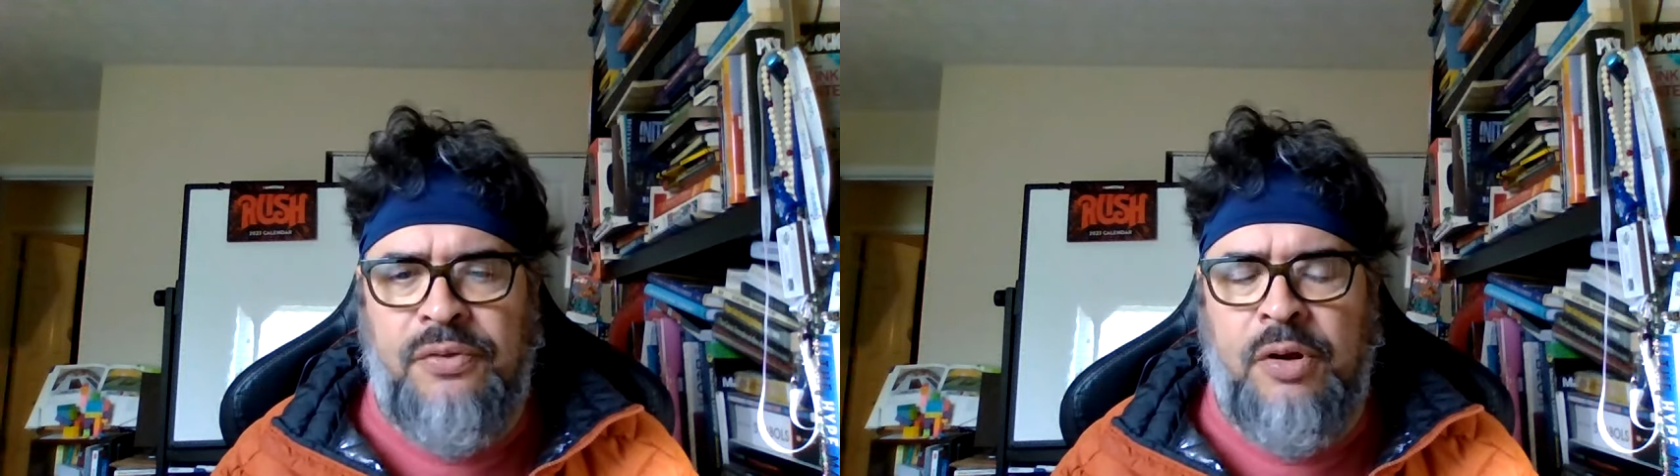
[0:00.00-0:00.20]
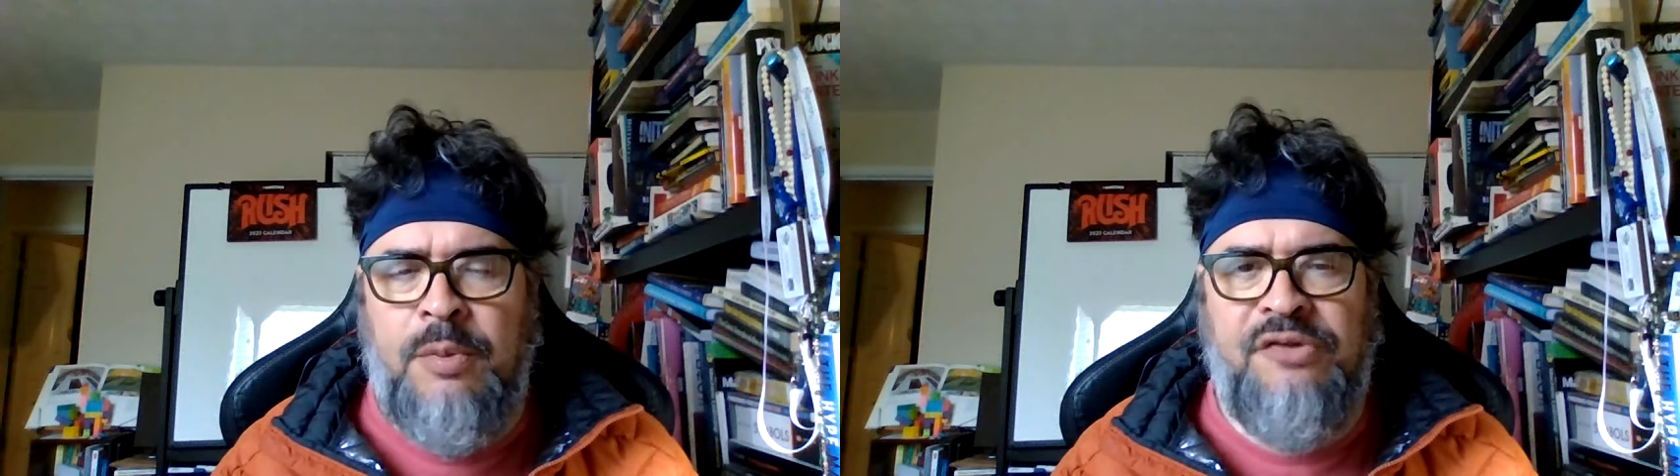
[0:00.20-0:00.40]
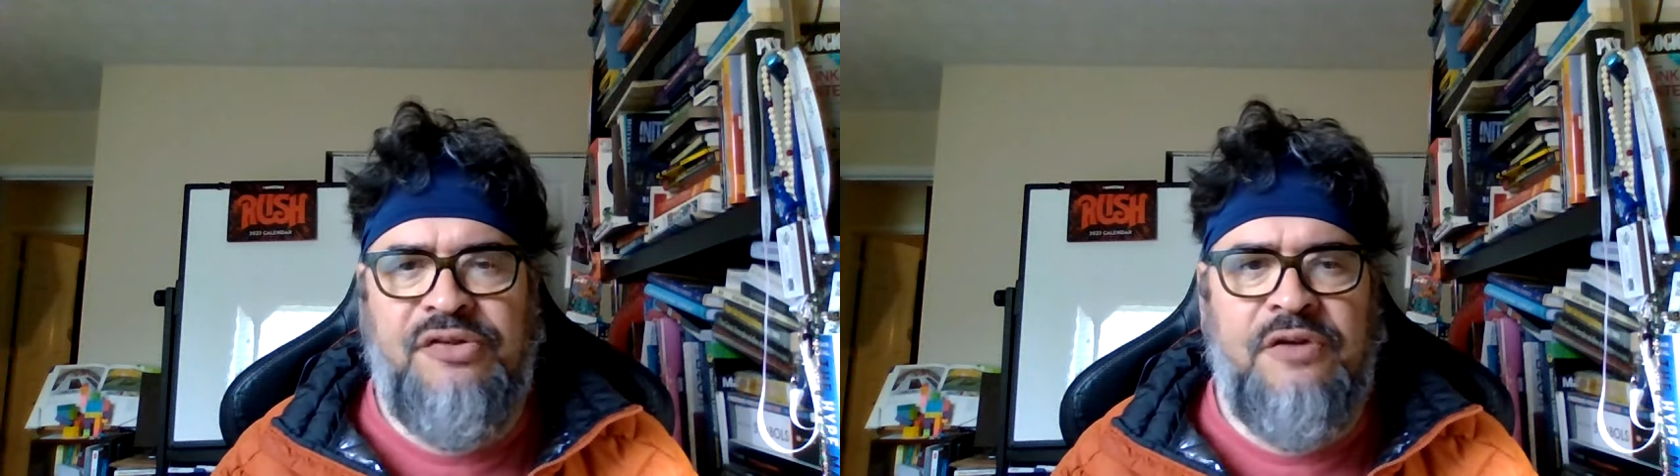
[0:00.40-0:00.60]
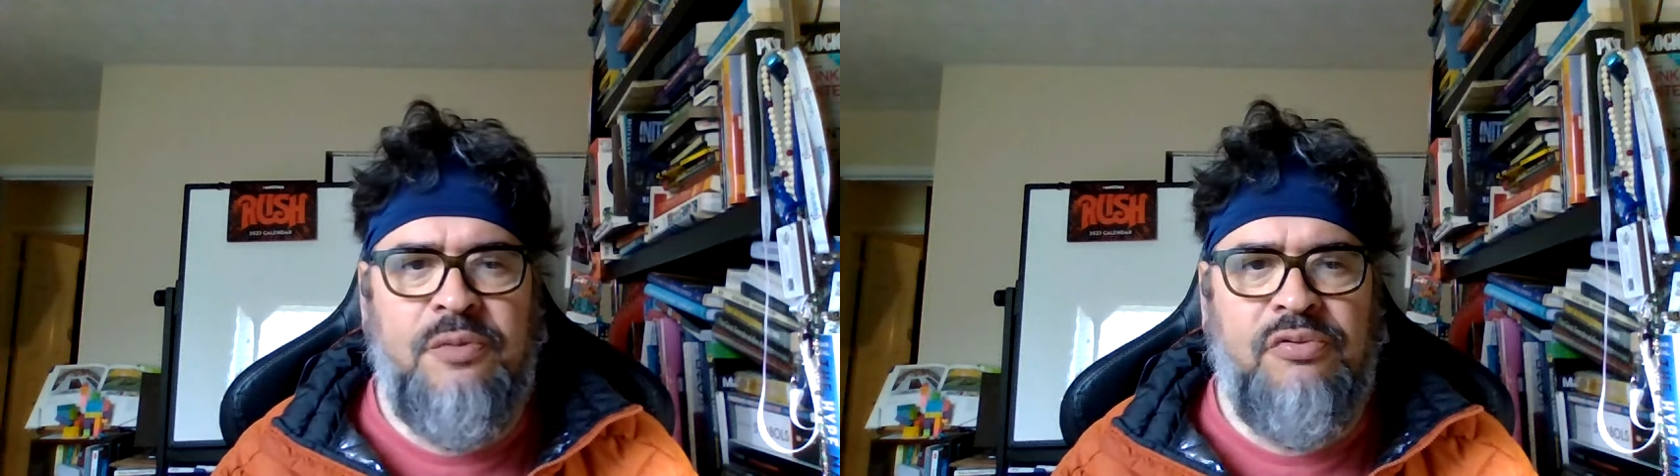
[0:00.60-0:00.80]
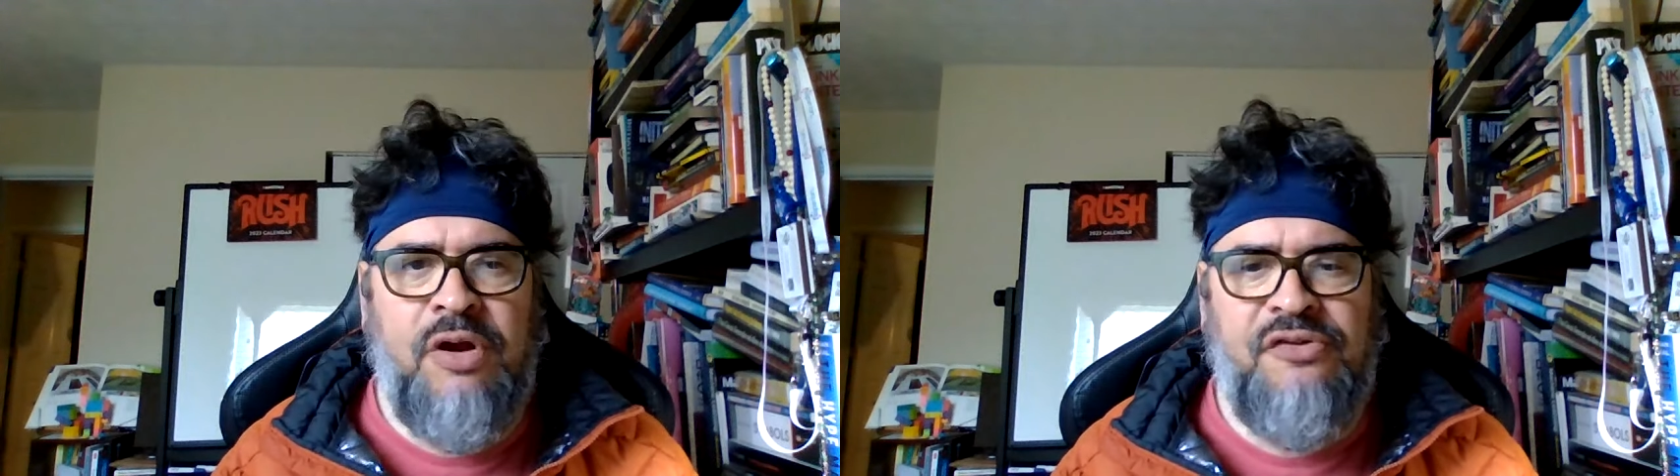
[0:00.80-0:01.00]
there by Stephen
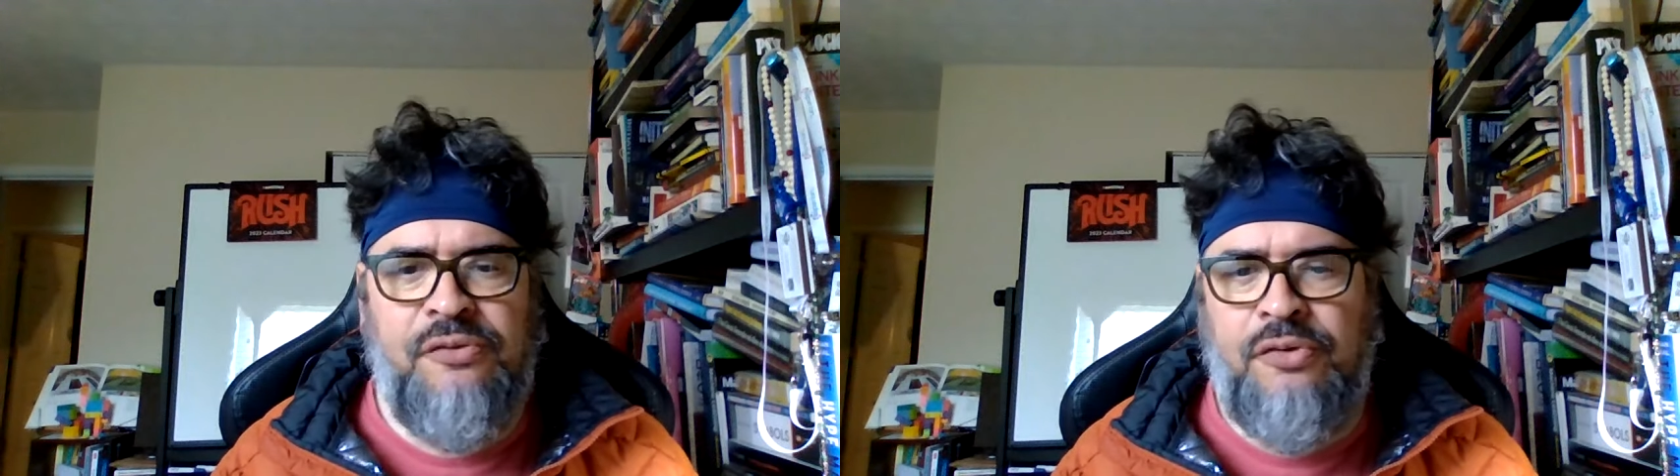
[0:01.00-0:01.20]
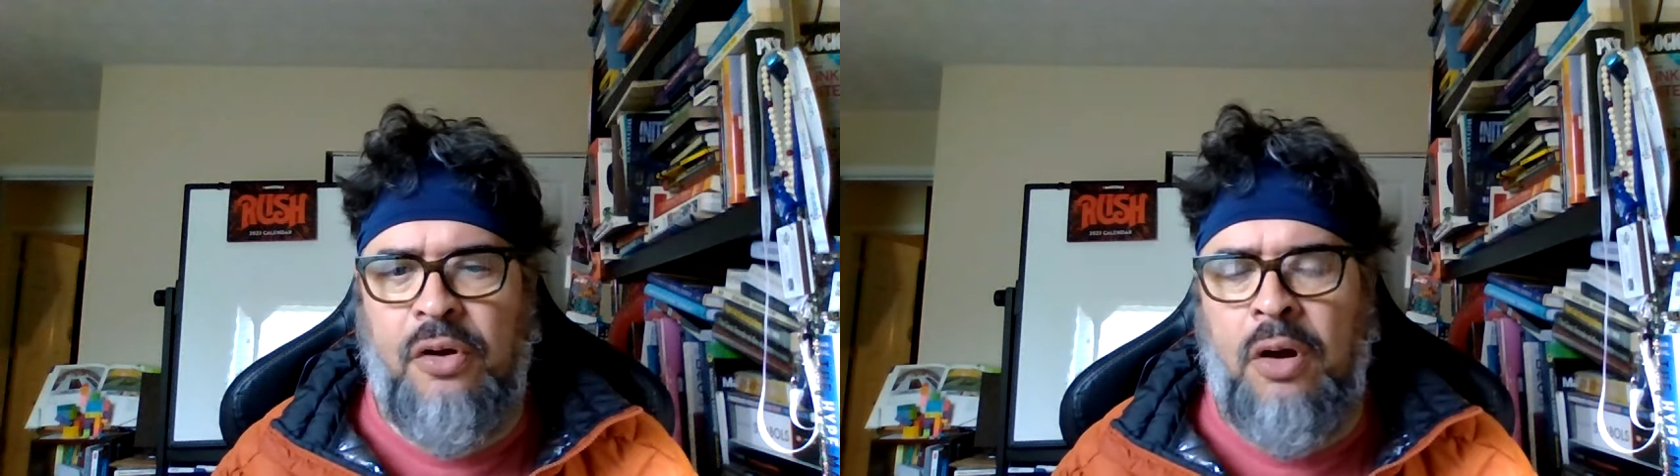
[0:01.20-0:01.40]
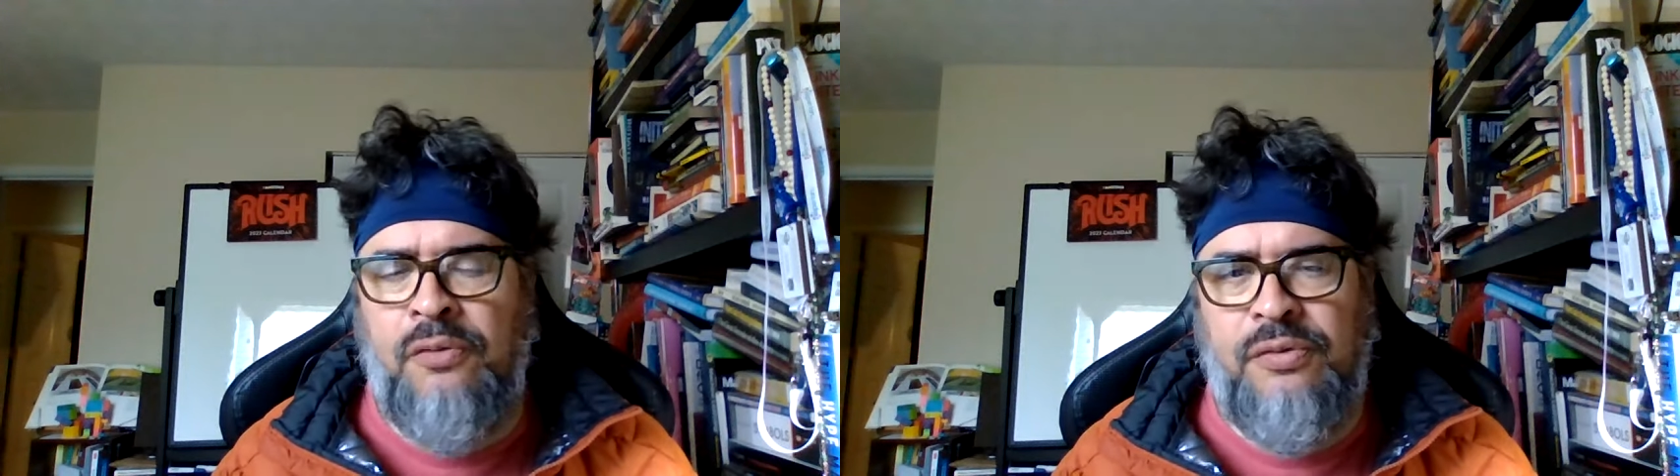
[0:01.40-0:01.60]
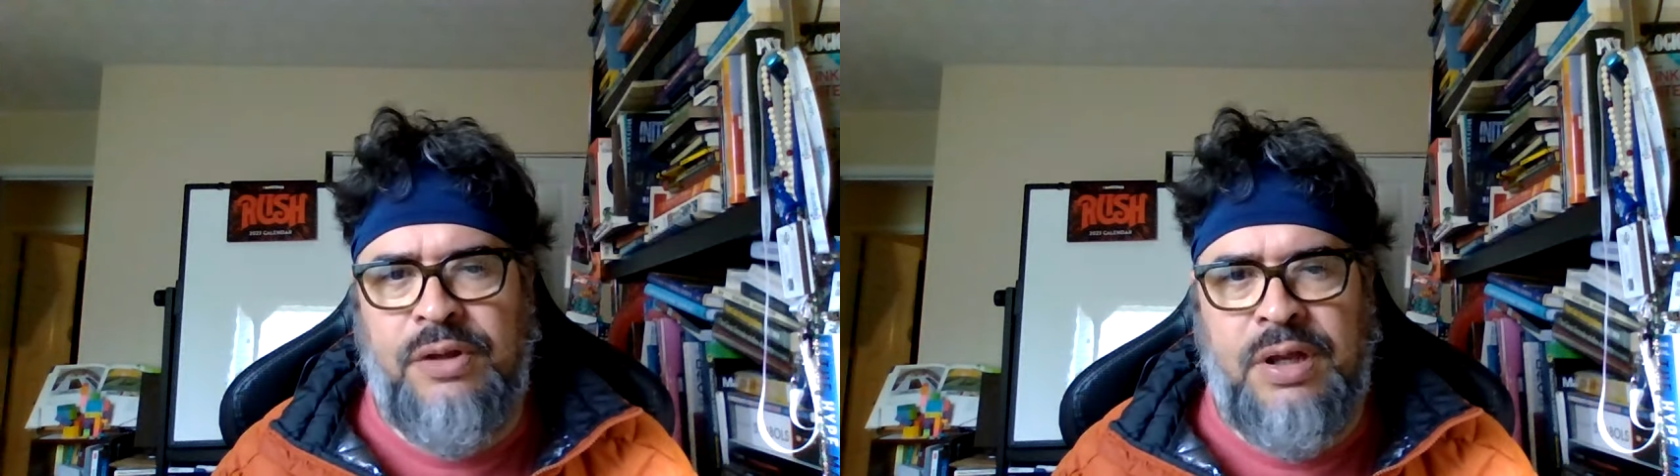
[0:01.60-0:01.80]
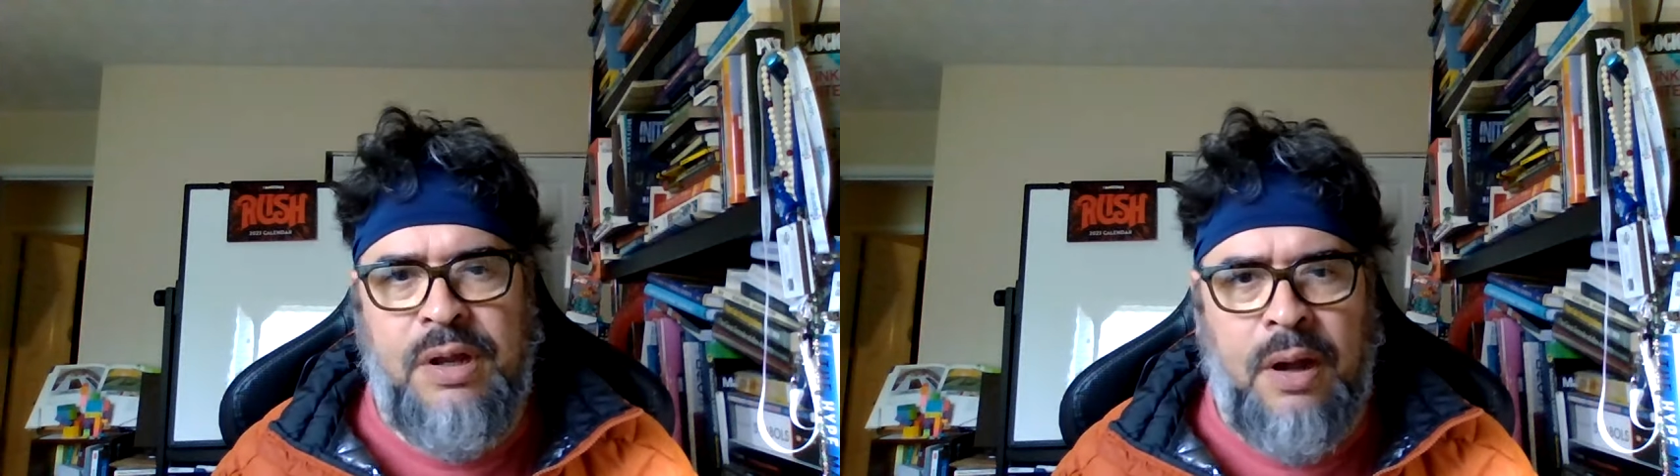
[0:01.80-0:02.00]
Pressler called
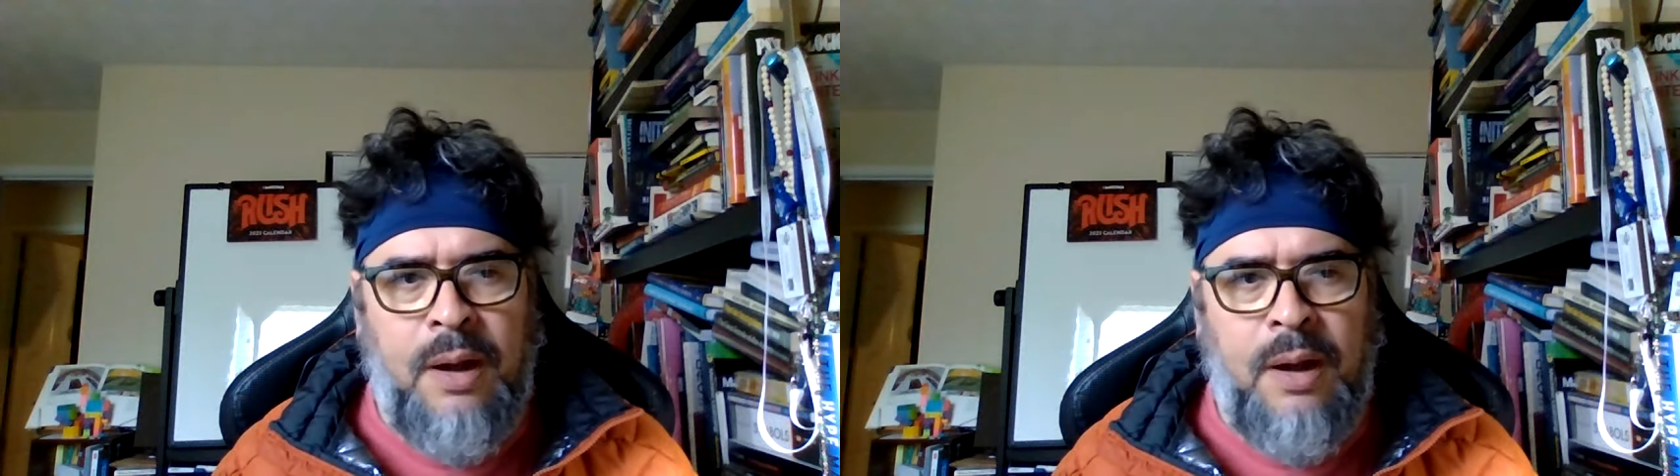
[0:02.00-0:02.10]
The